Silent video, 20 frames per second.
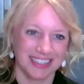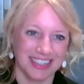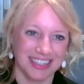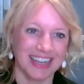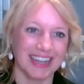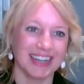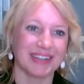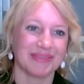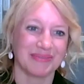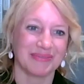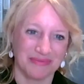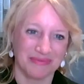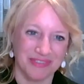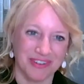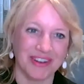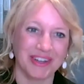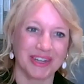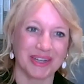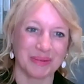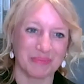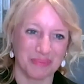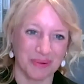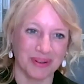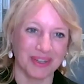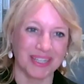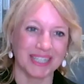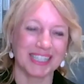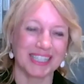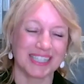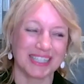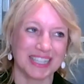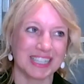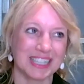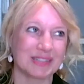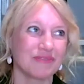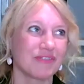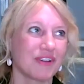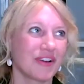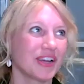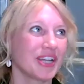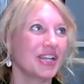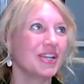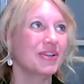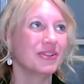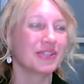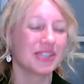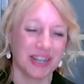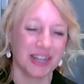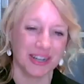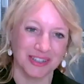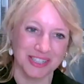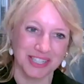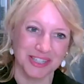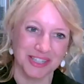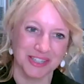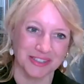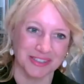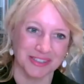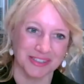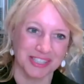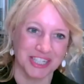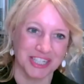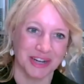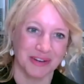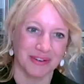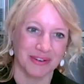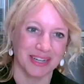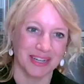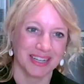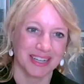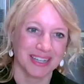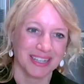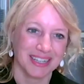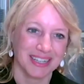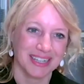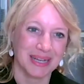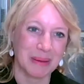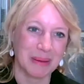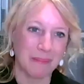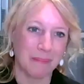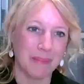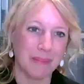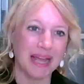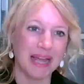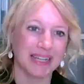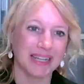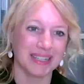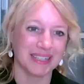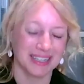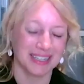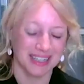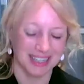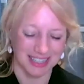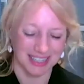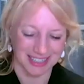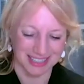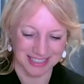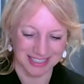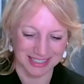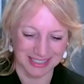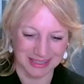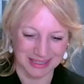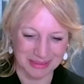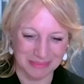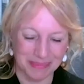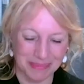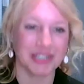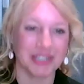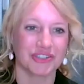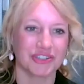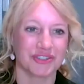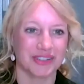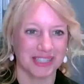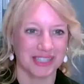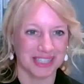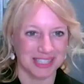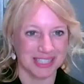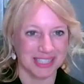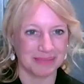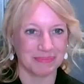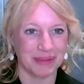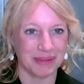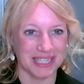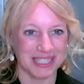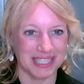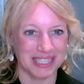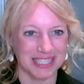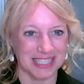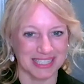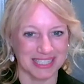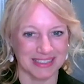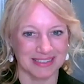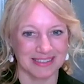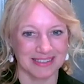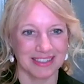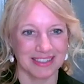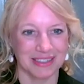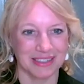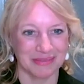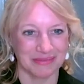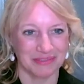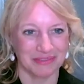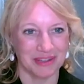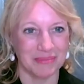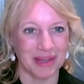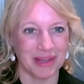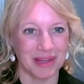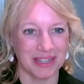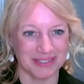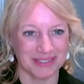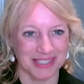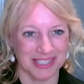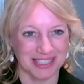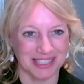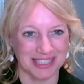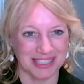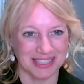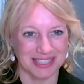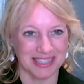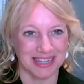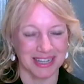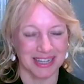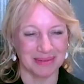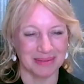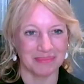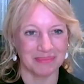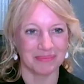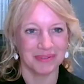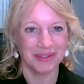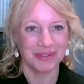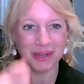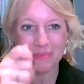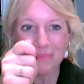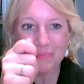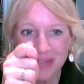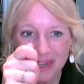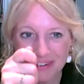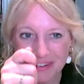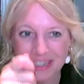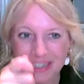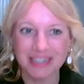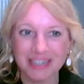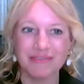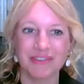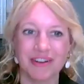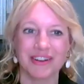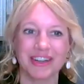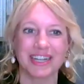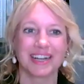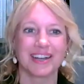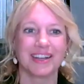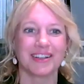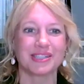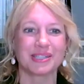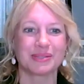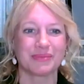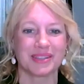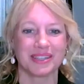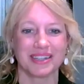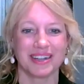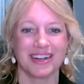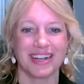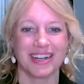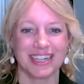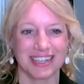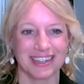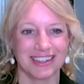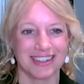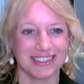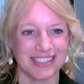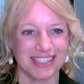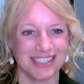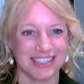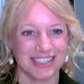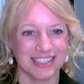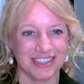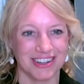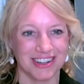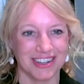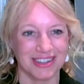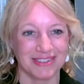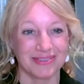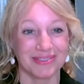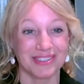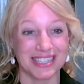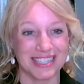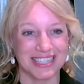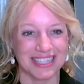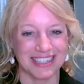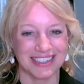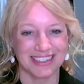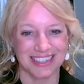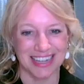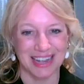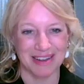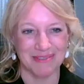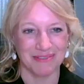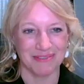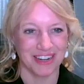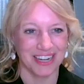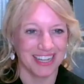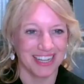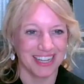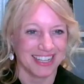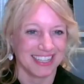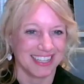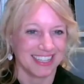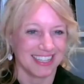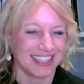Yeah, very good point. There's some very lewd cartoons showing male miniaturists painting females, and peering in very close with an eyeglass to try, obviously, look at every